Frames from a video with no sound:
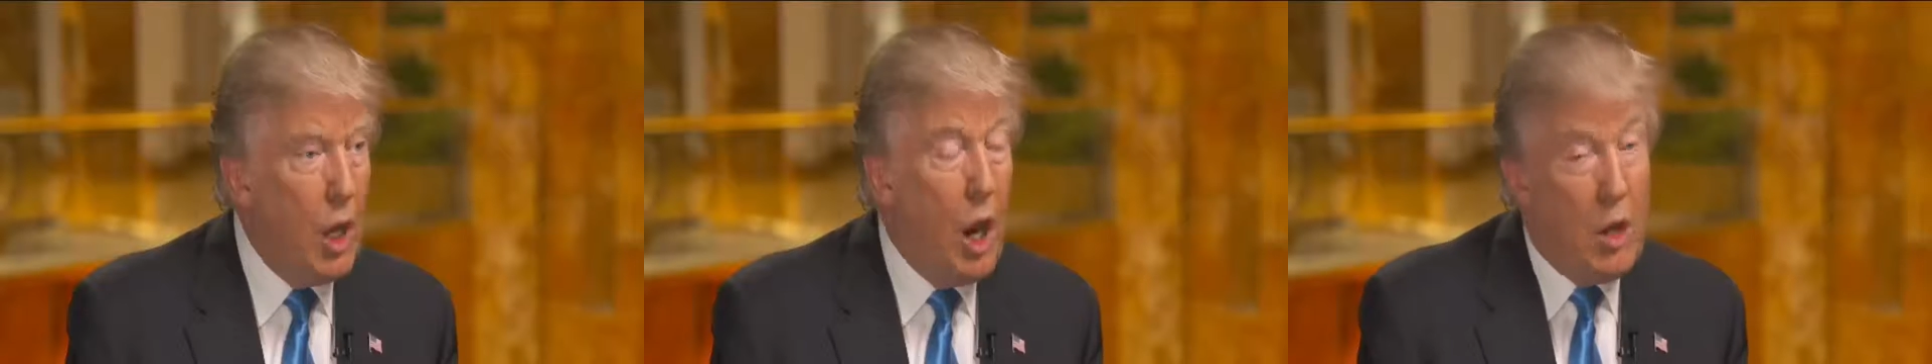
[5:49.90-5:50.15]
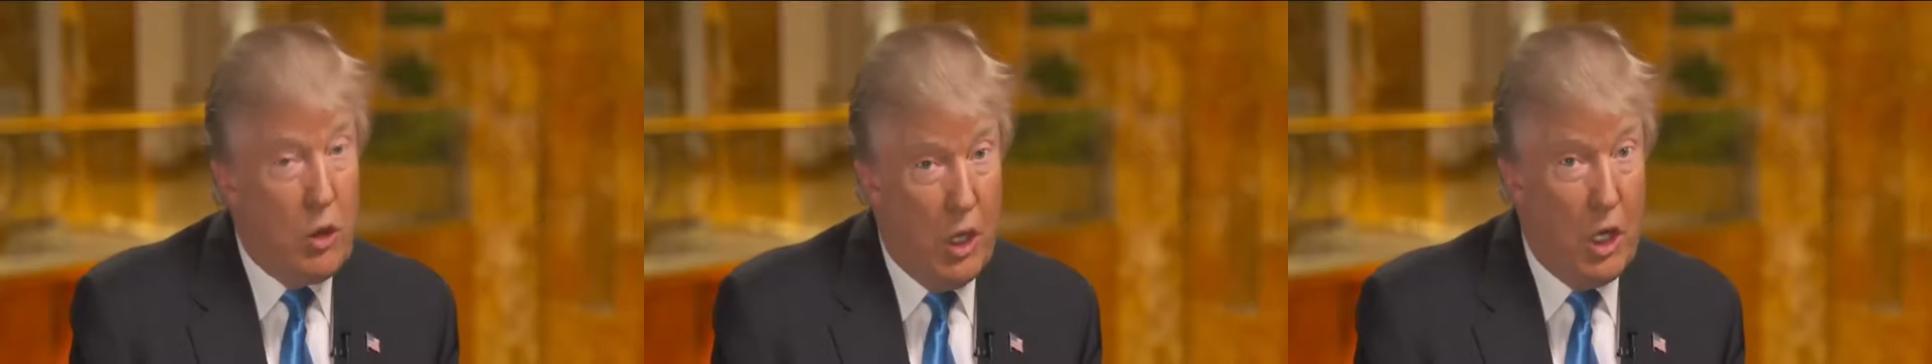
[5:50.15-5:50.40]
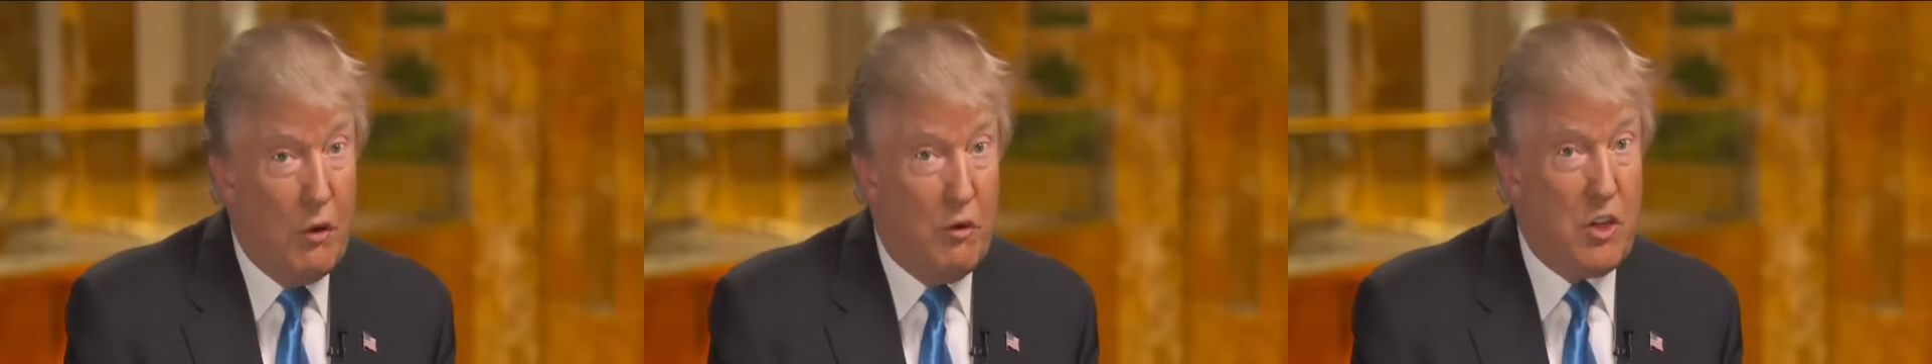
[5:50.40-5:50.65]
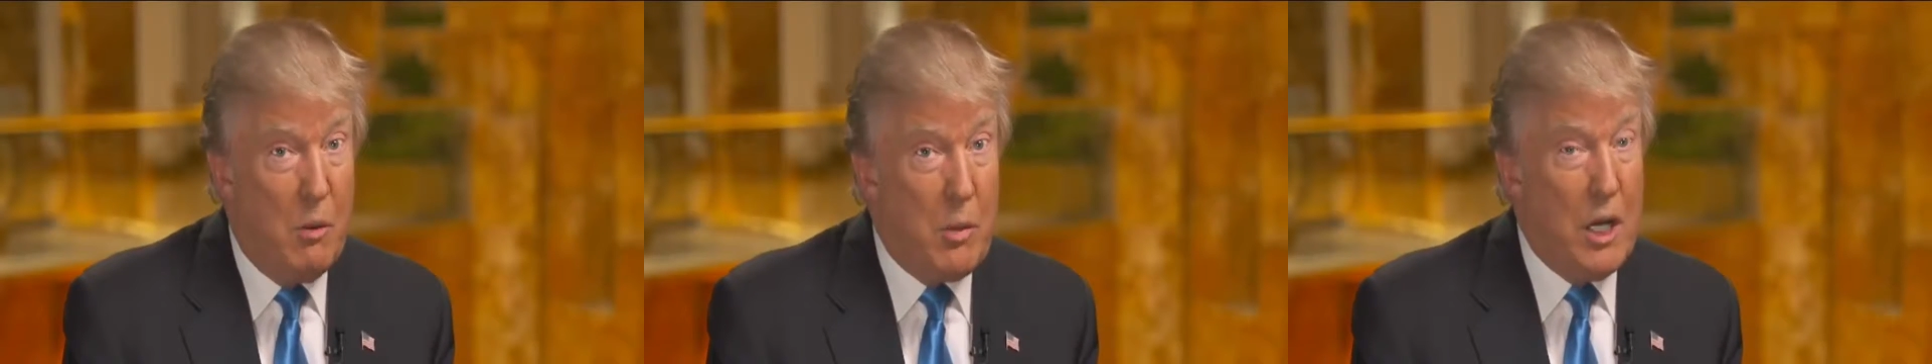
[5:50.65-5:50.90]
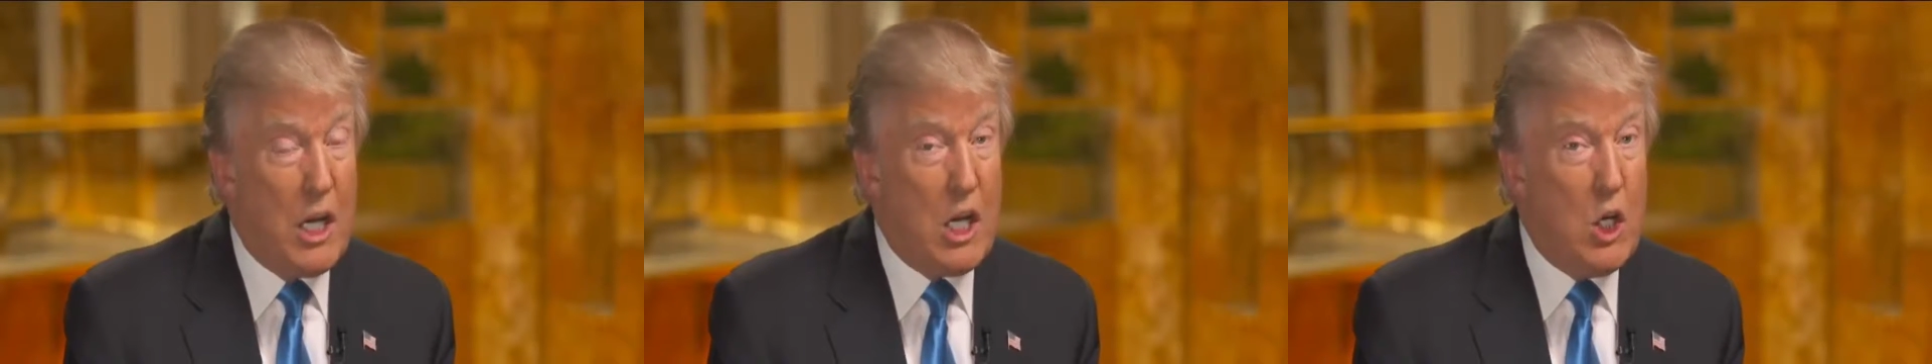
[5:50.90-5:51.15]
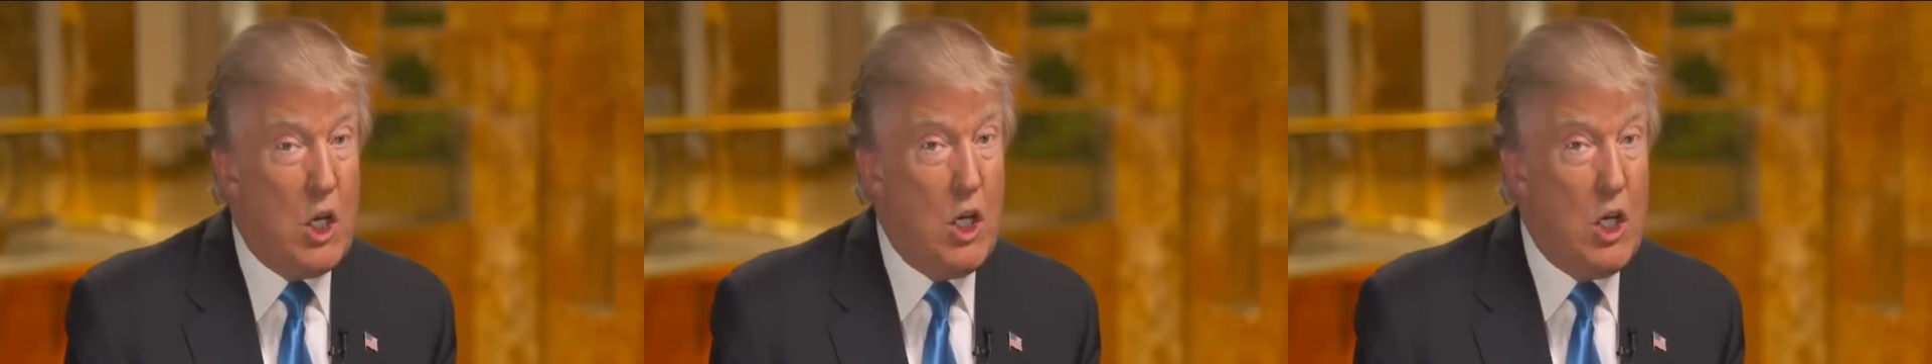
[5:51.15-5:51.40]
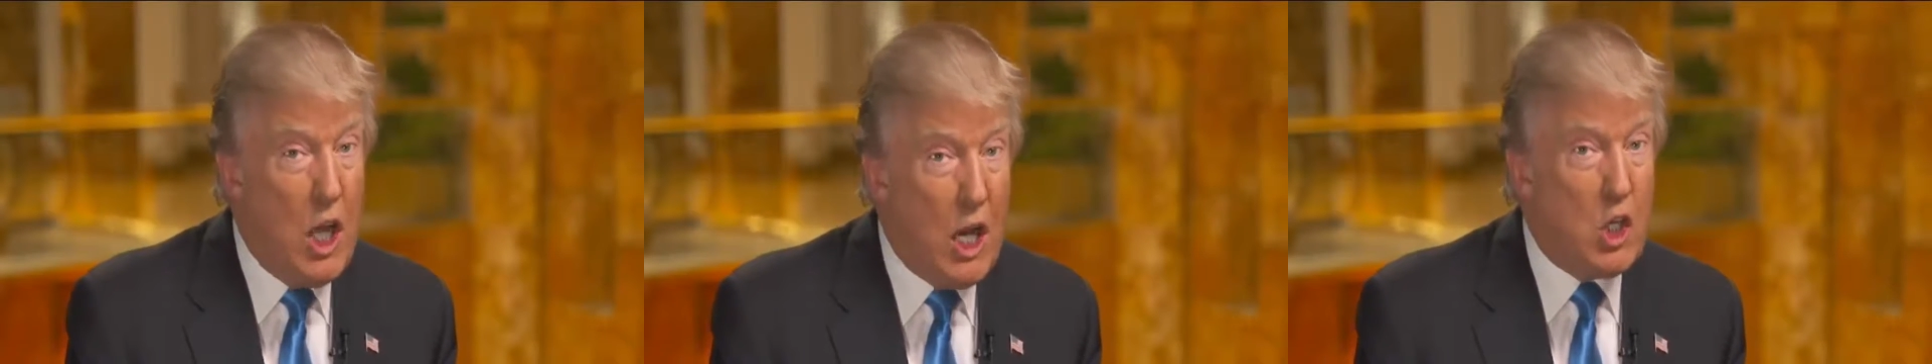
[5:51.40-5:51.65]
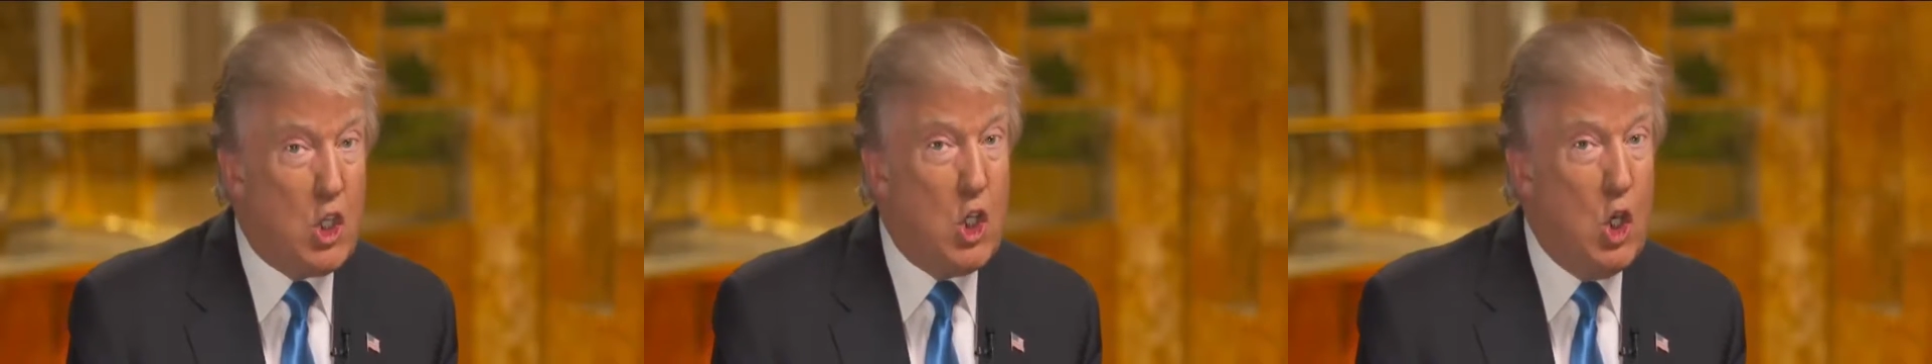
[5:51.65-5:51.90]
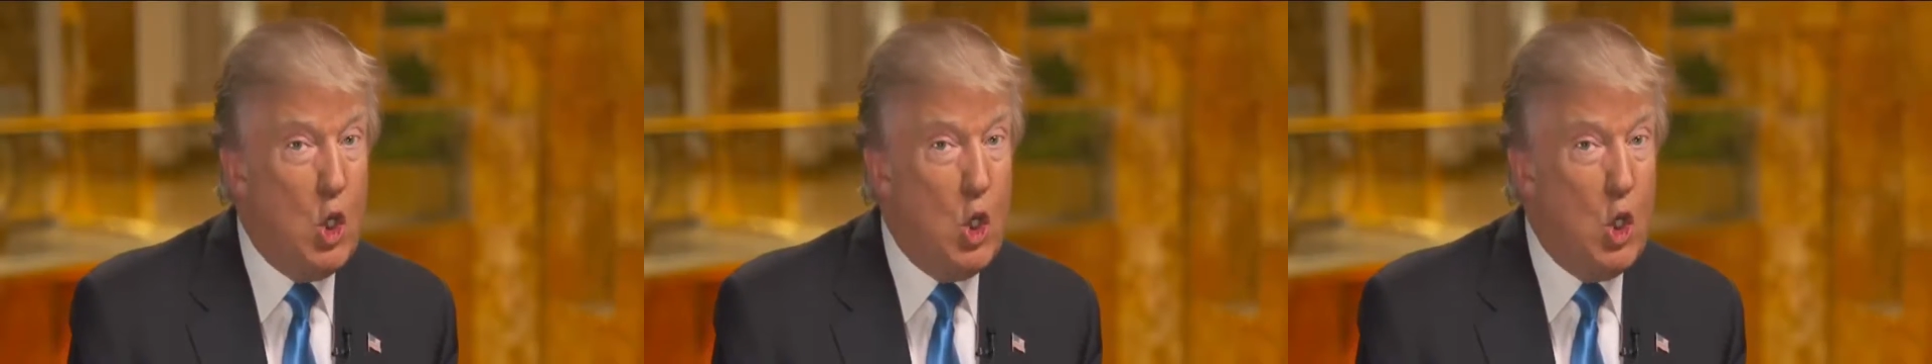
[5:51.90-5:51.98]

I think if somebody gets